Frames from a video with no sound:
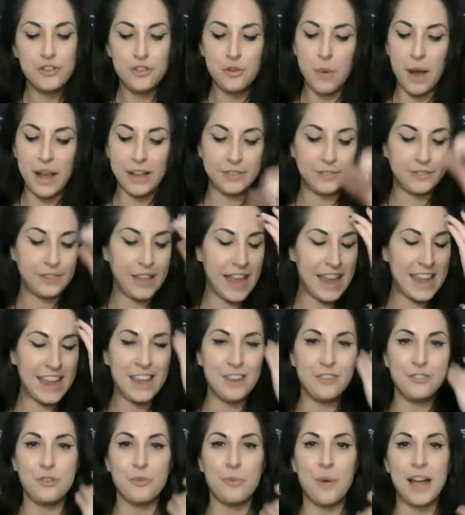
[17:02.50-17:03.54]
Do I say
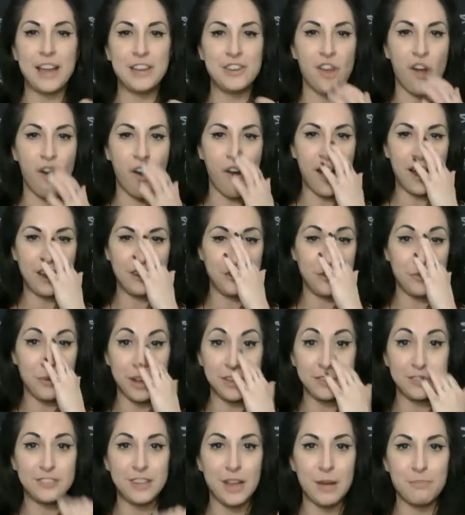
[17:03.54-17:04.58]
it? Do I not? Do I
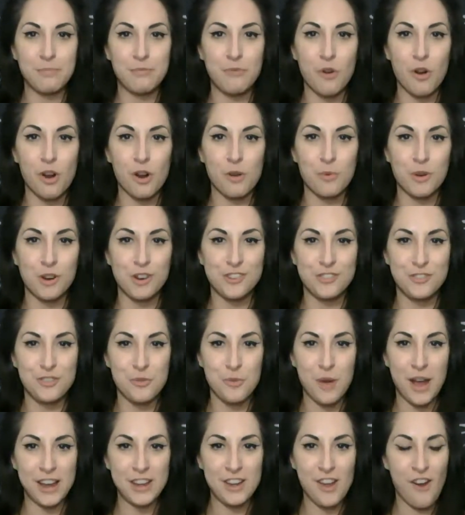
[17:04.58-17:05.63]
step forward?
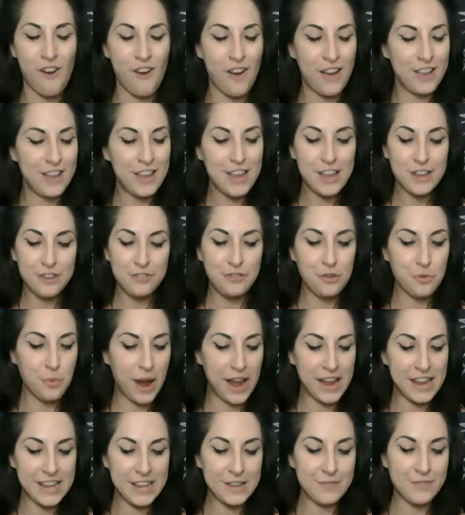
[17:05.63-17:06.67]
Do I not? Do
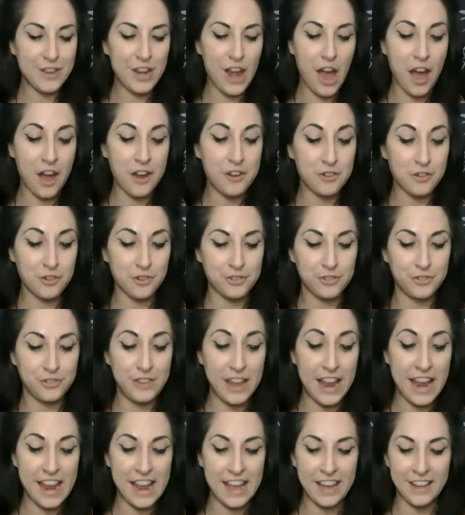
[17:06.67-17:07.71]
I even
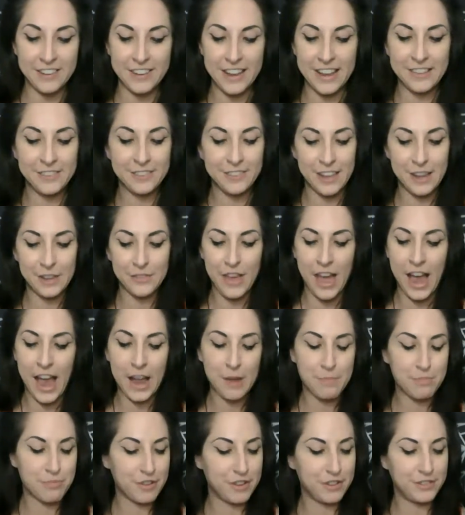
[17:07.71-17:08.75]
understand? It's like the
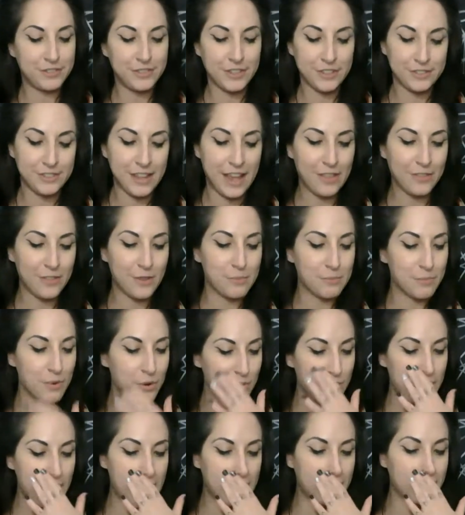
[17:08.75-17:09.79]
High Priestess and the
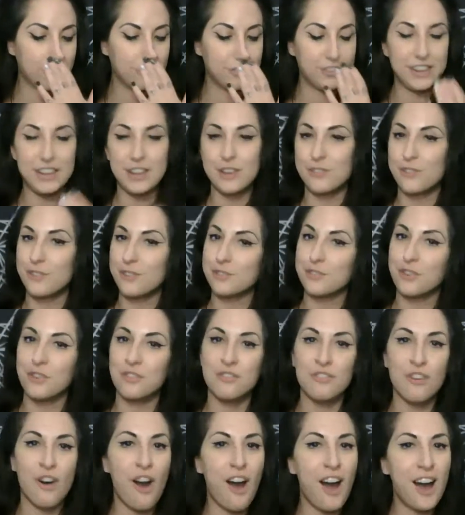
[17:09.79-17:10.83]
Moon energy here. There's a
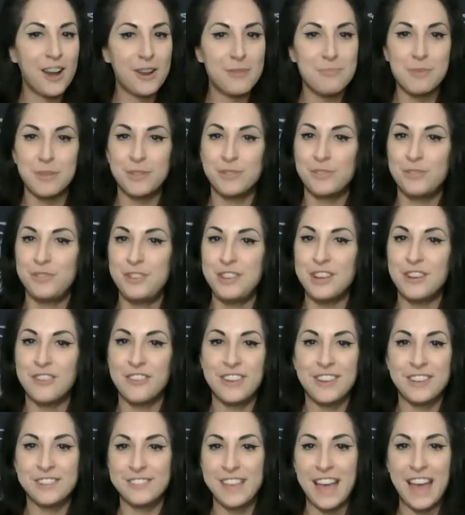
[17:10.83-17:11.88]
lot of
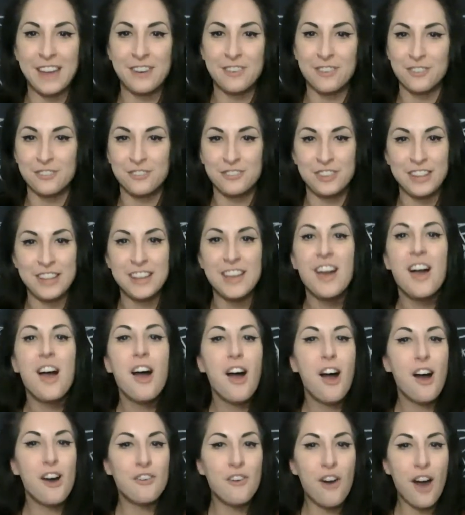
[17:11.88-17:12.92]
mysterious energy,
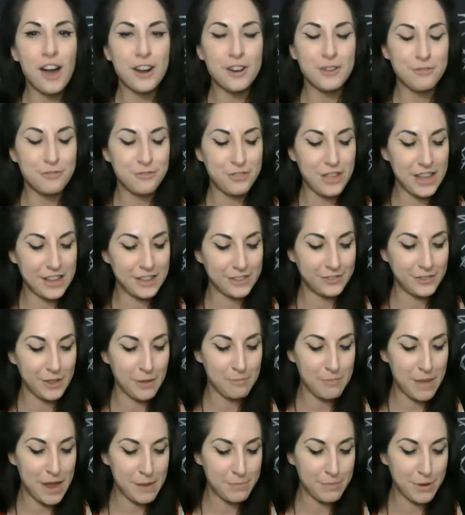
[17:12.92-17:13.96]
a lot of things that
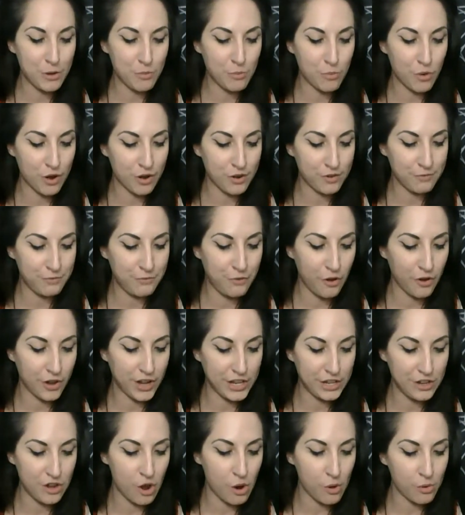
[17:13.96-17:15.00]
maybe weren't
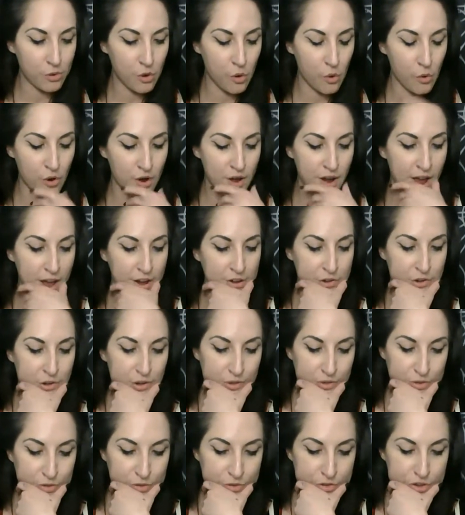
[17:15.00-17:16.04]
fully known or
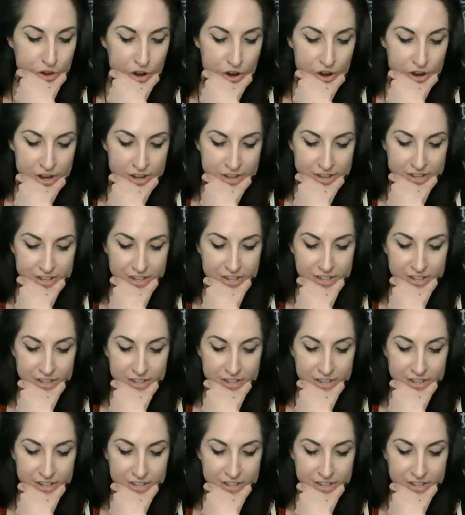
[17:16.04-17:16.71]
understood.